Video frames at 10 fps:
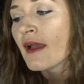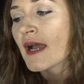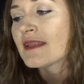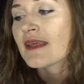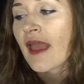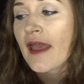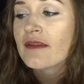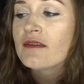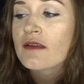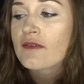and the
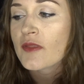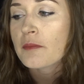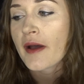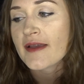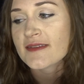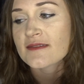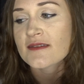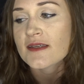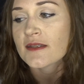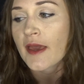end of the
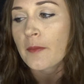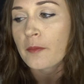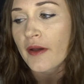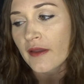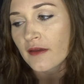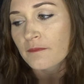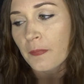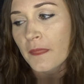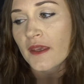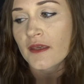Byzantine Empire
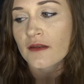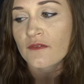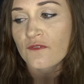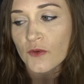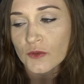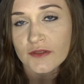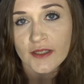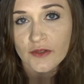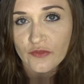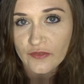in
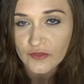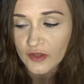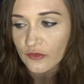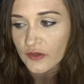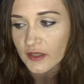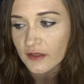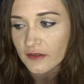1453,